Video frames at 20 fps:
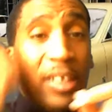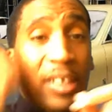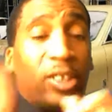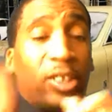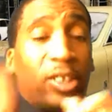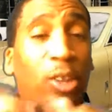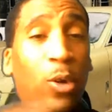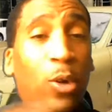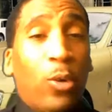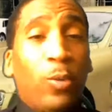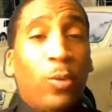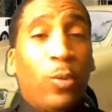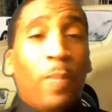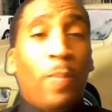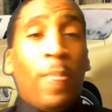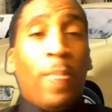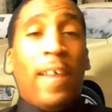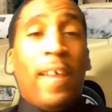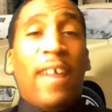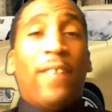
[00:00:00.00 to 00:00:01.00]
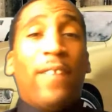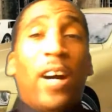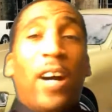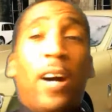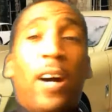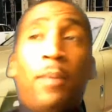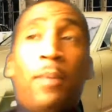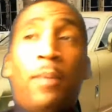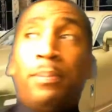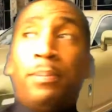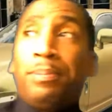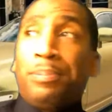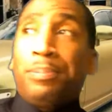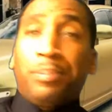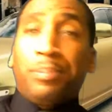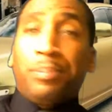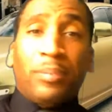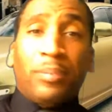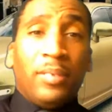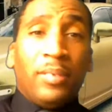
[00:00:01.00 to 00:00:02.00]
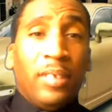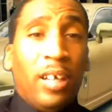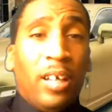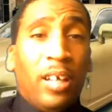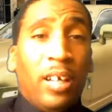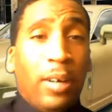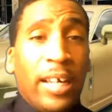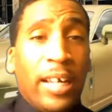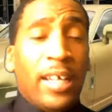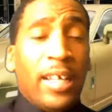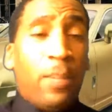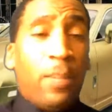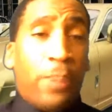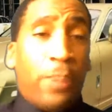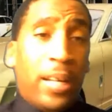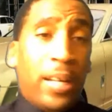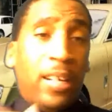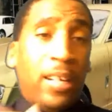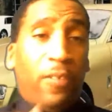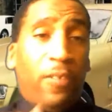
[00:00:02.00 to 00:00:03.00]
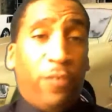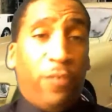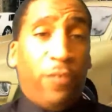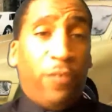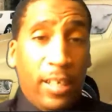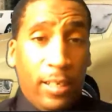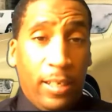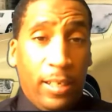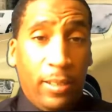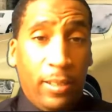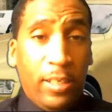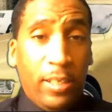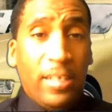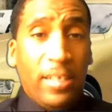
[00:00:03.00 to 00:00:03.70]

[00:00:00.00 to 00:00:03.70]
So if I'm an independent affiliate,